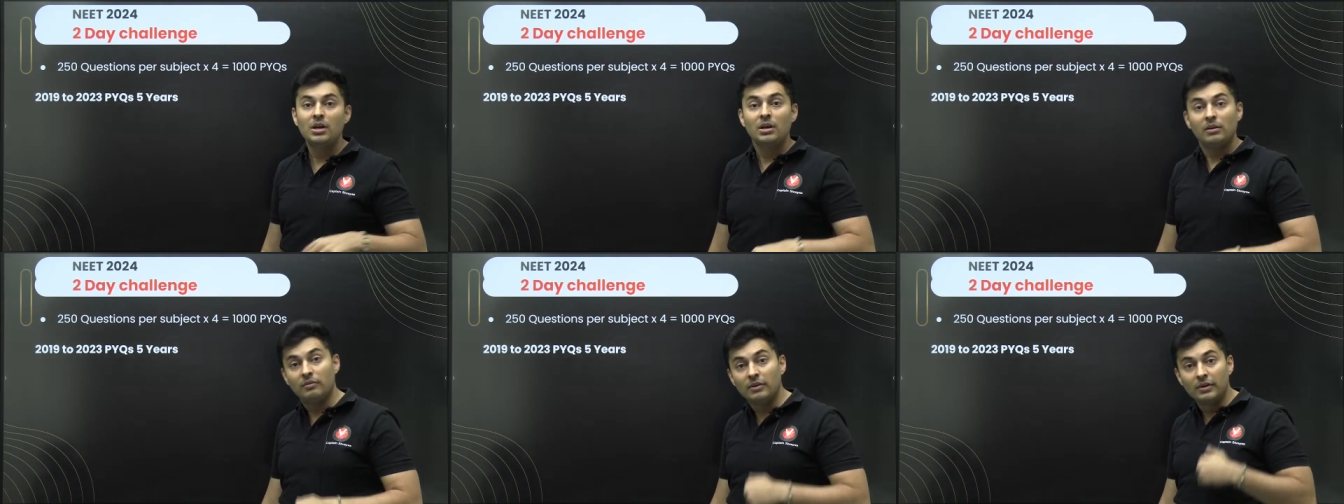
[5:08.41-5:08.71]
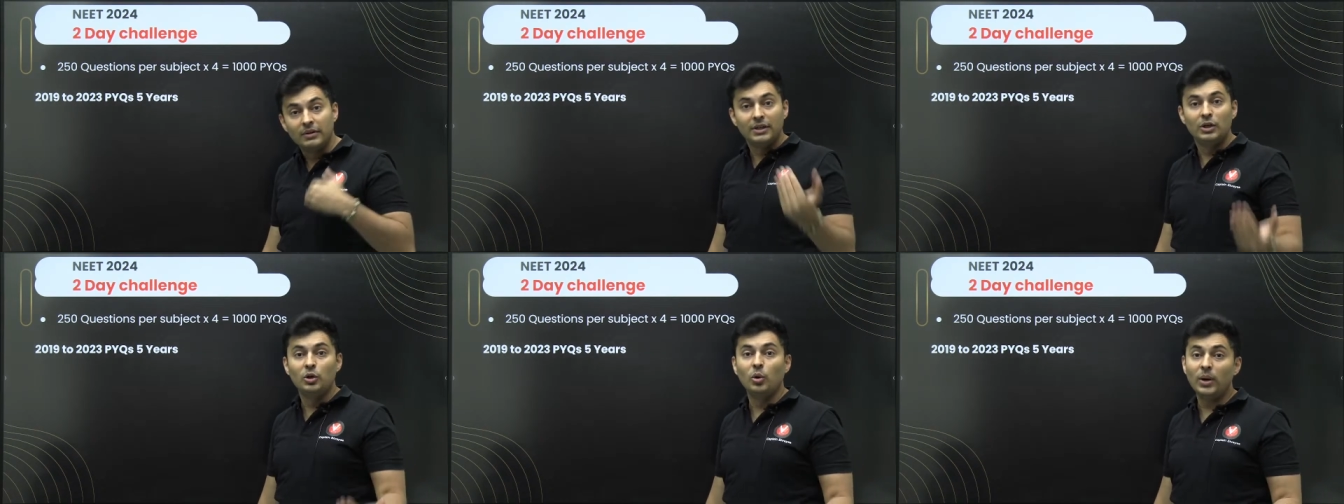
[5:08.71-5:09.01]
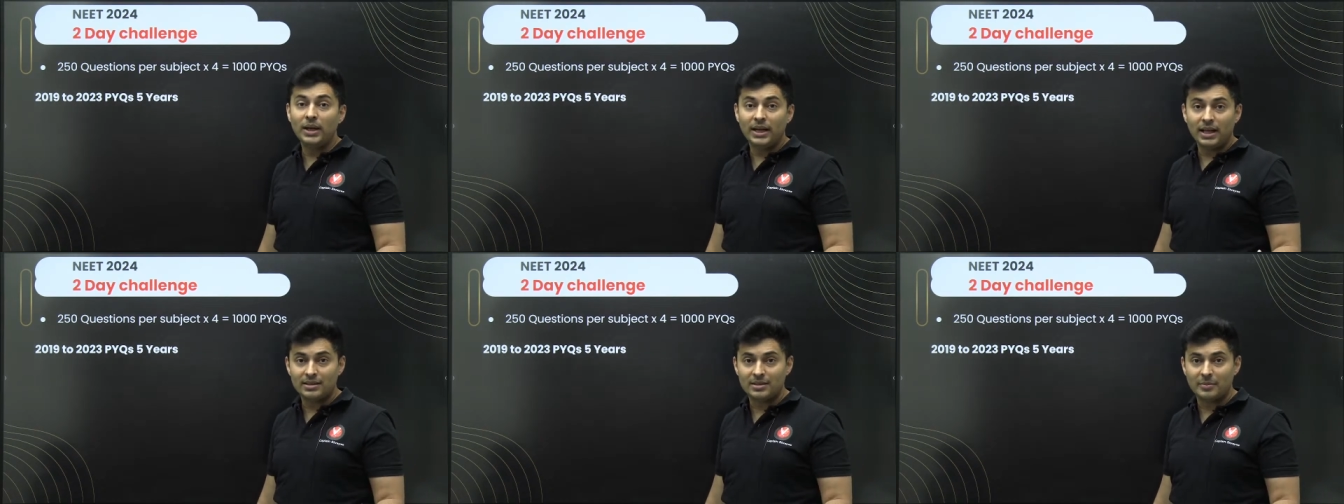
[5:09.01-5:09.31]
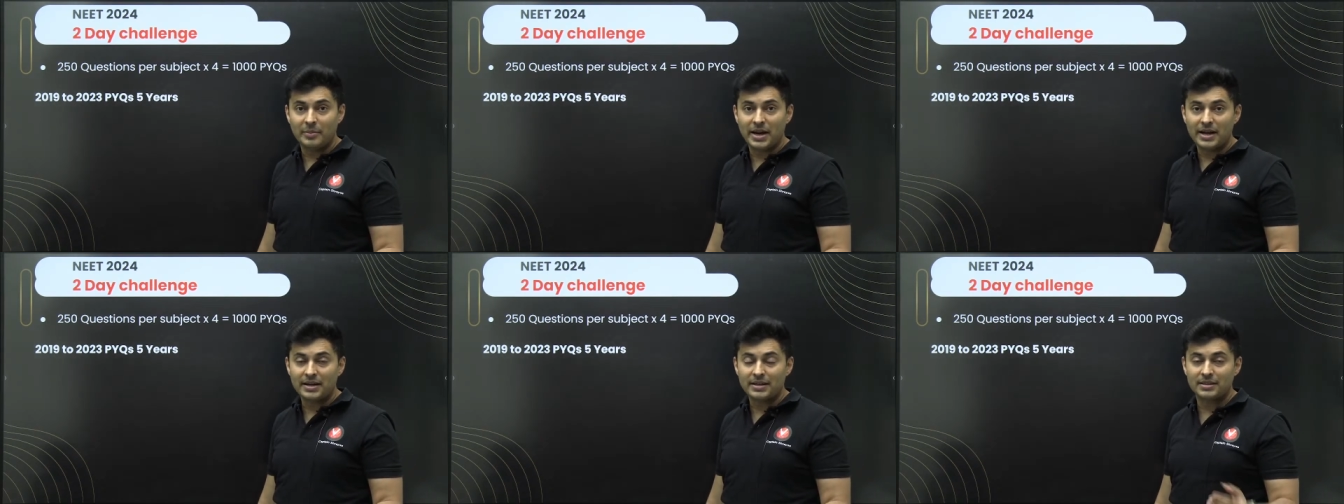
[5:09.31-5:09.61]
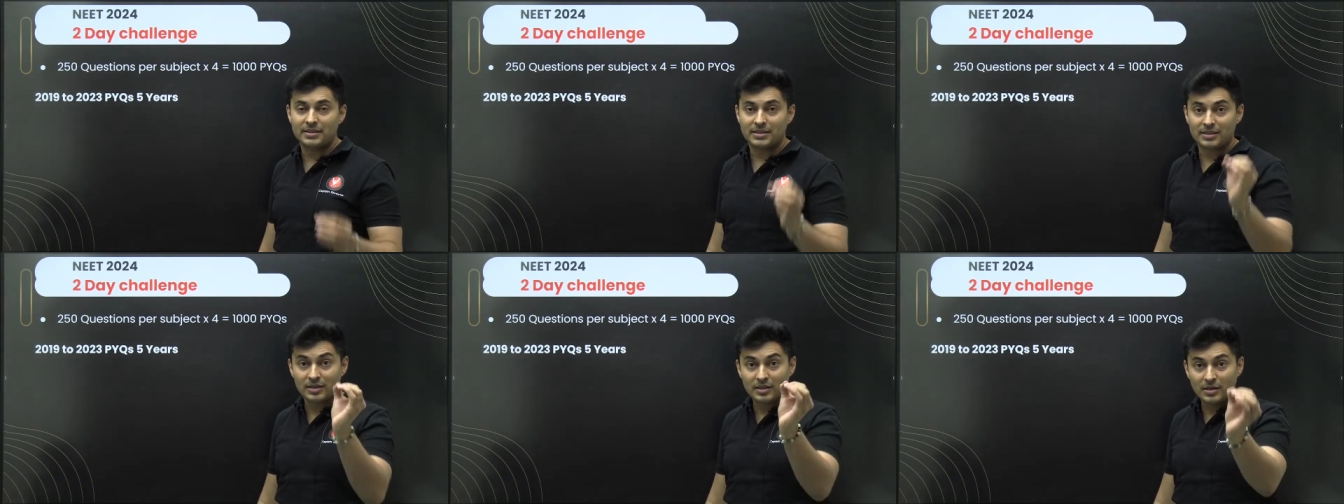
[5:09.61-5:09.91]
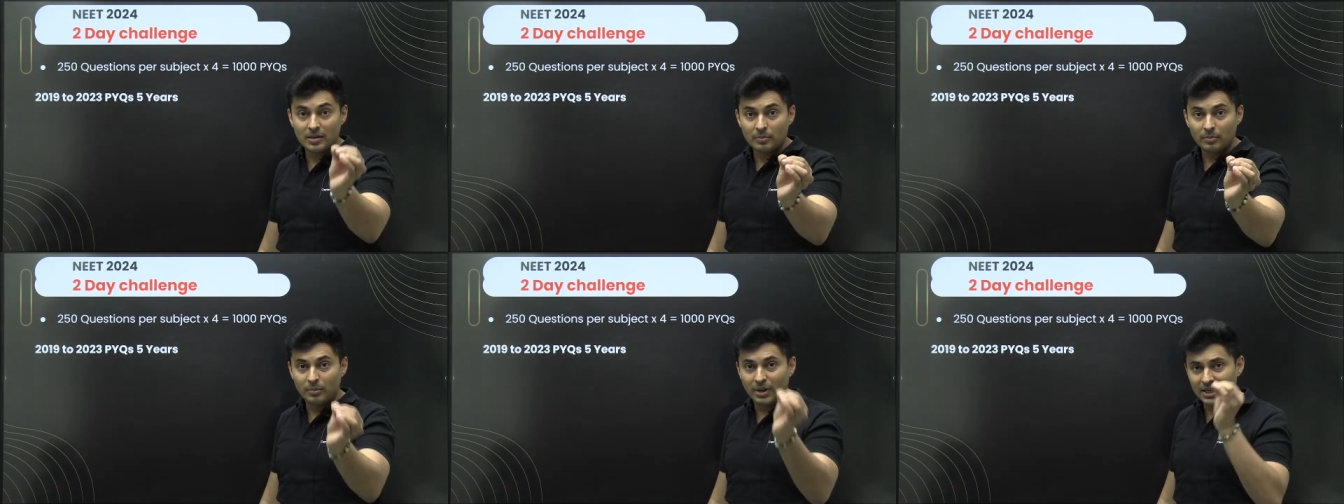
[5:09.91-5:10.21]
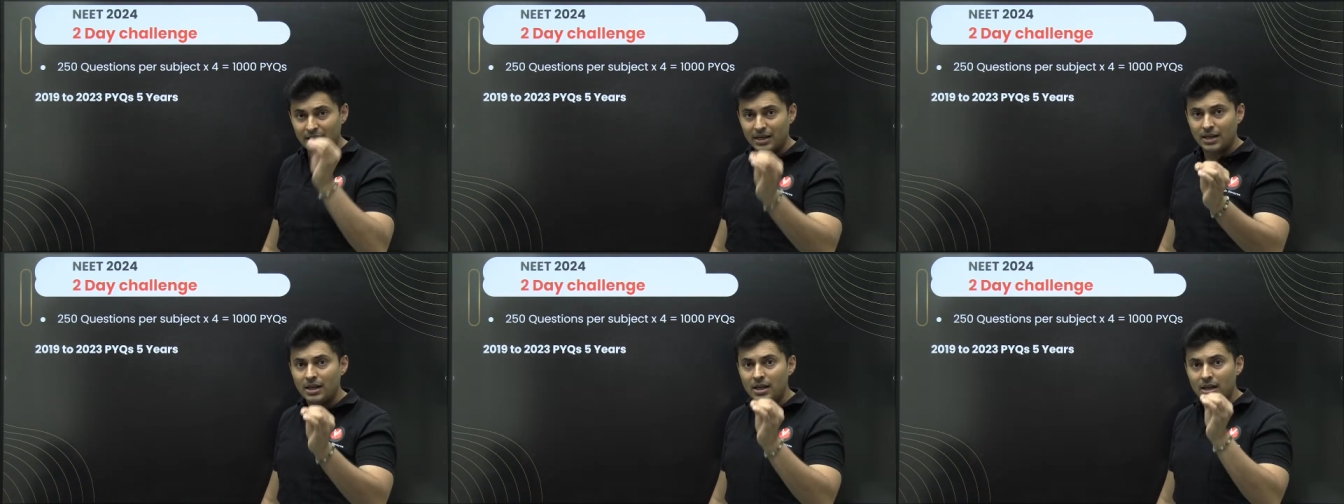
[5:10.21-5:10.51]
We will do it as a practice.
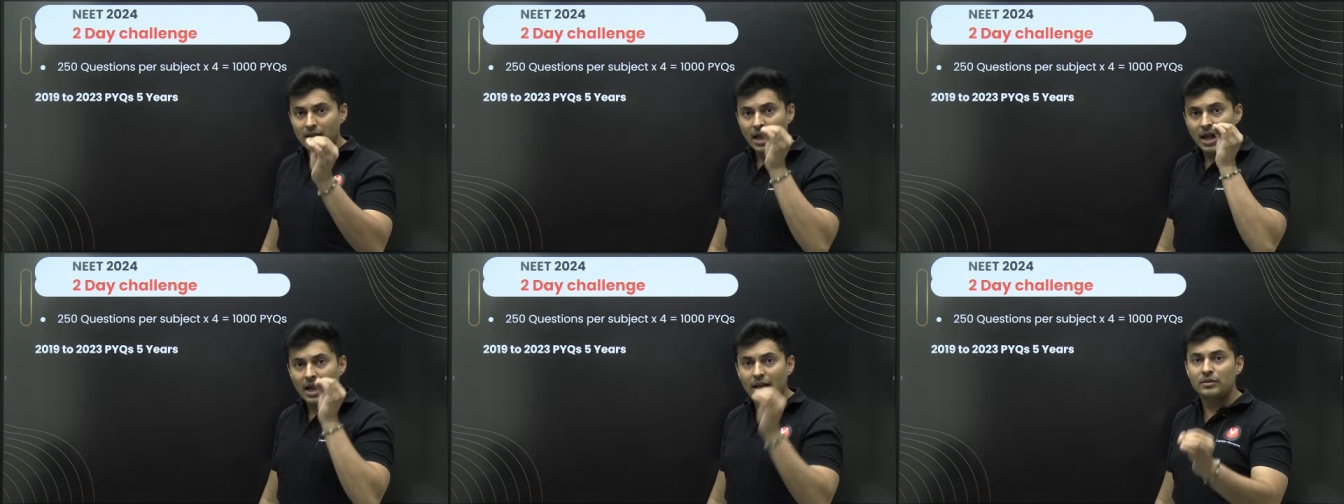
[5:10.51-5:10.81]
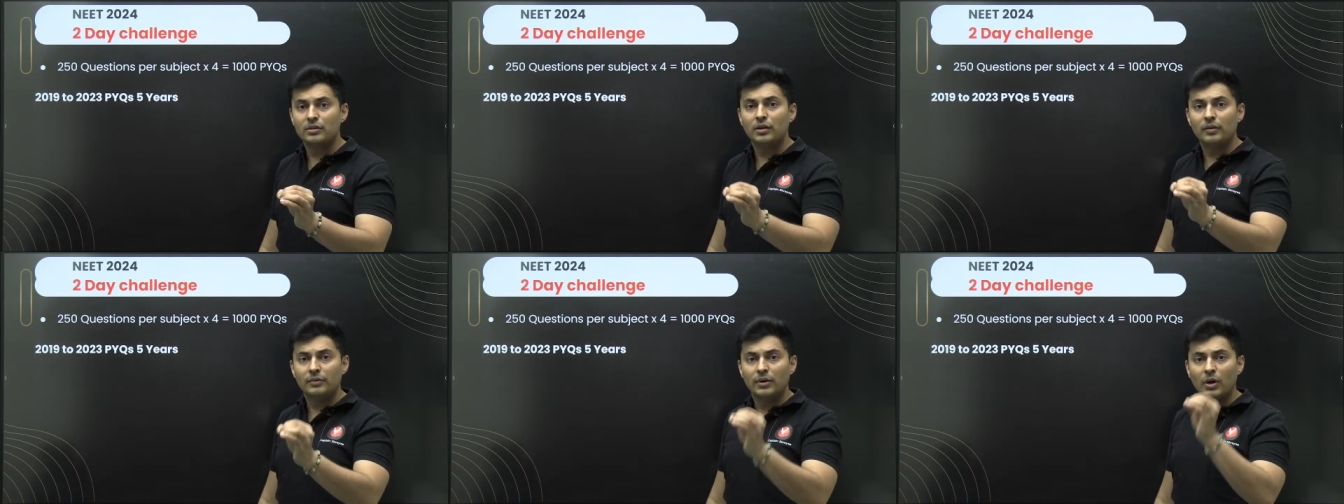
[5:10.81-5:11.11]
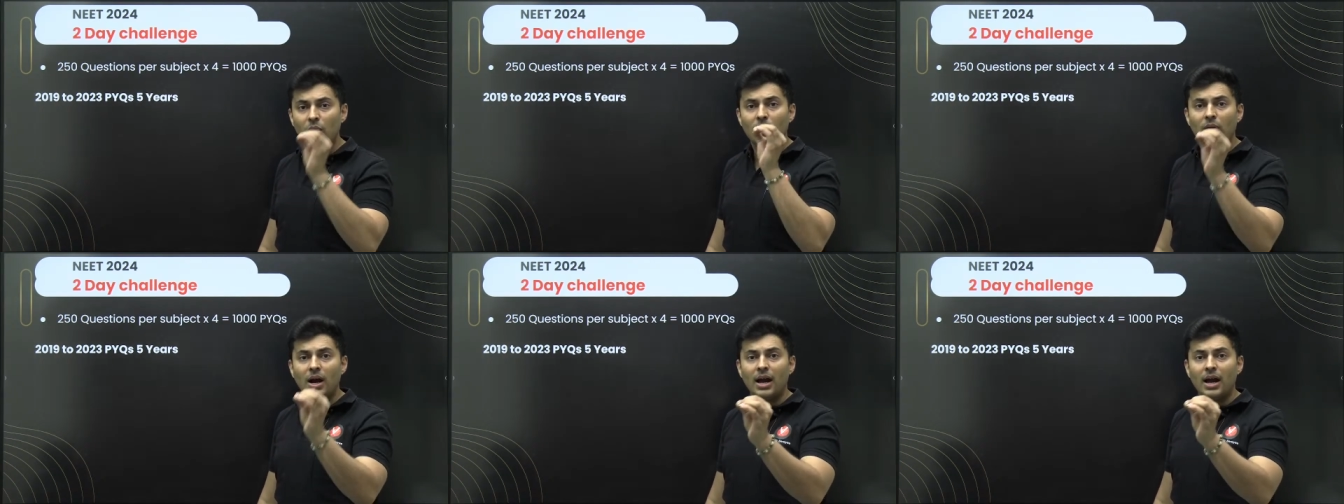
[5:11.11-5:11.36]
But as of now,